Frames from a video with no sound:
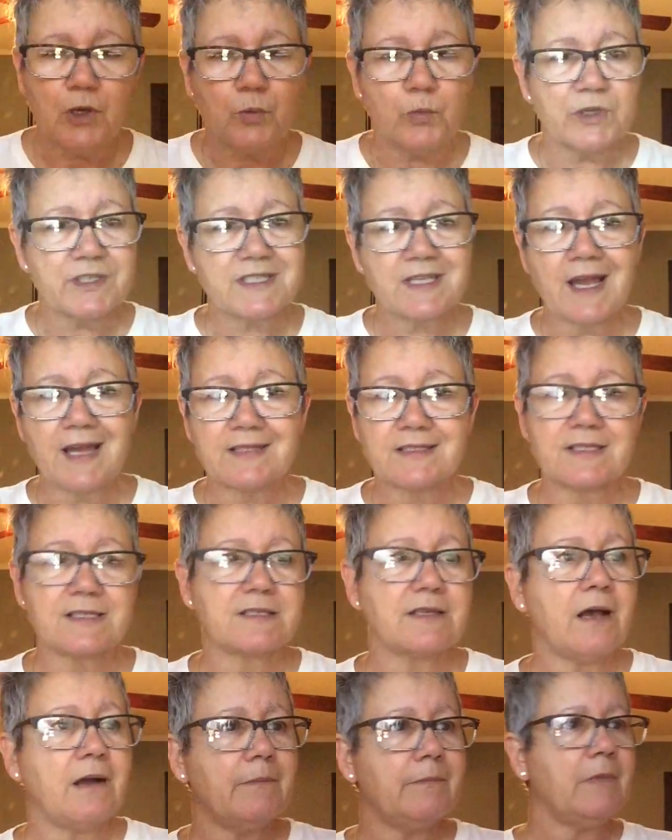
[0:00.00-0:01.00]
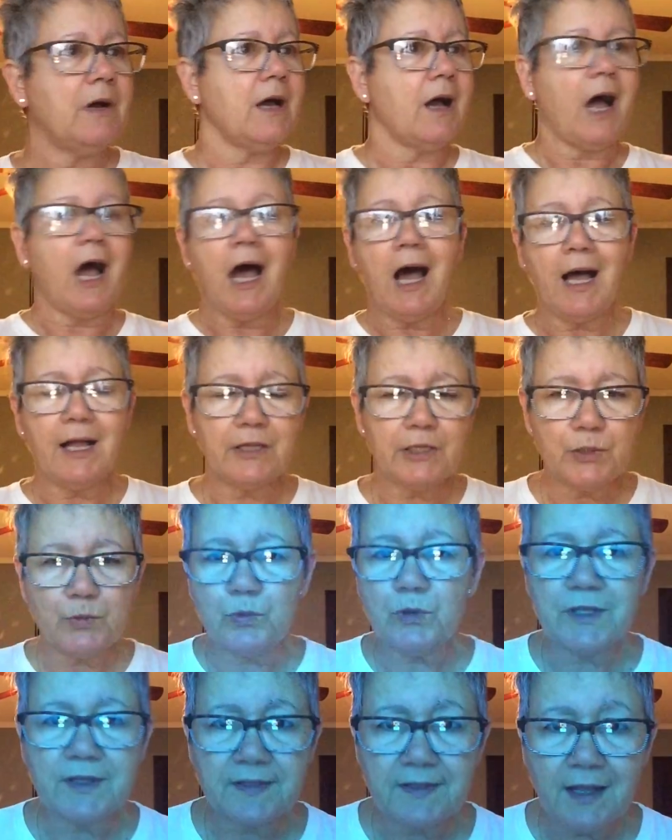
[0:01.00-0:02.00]
was at some
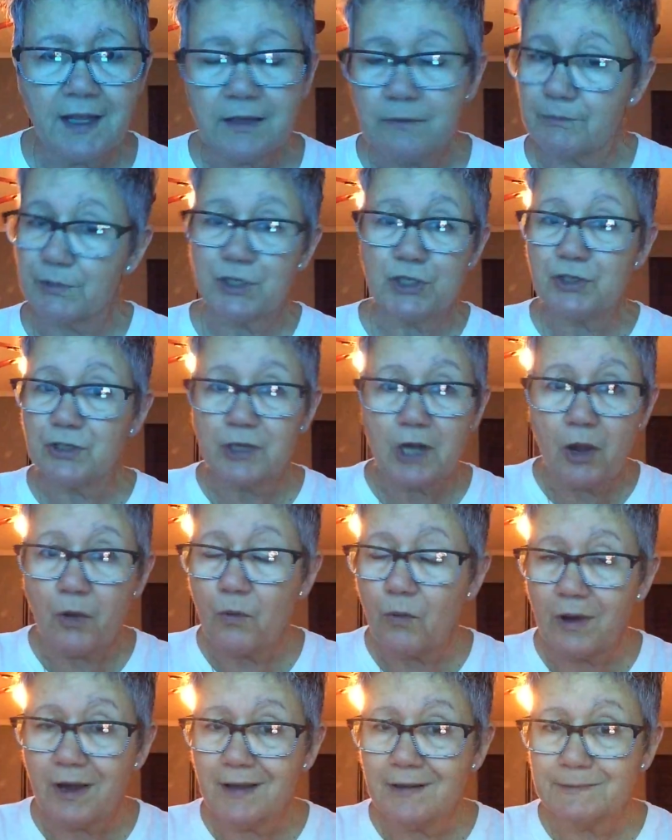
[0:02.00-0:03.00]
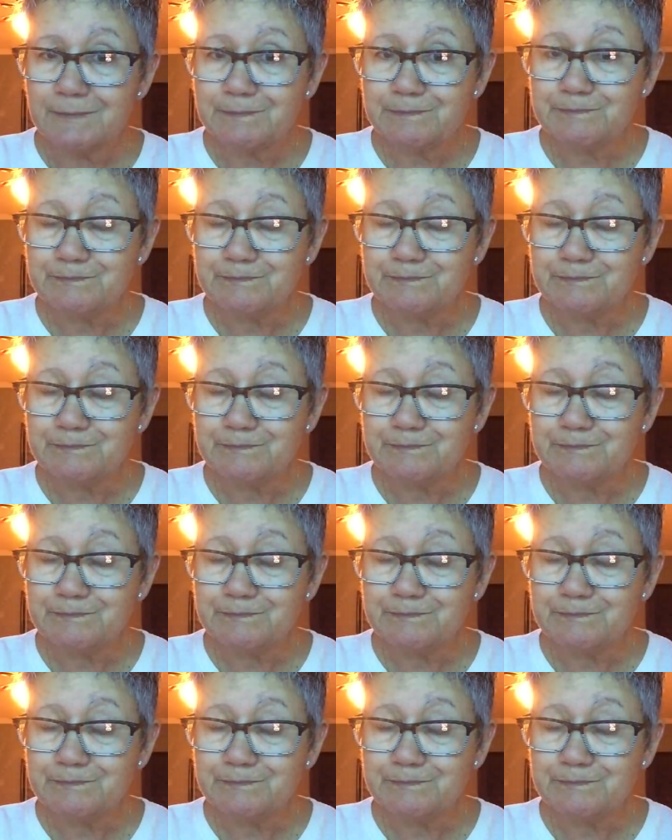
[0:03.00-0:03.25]
Hollywood thing. But you know what?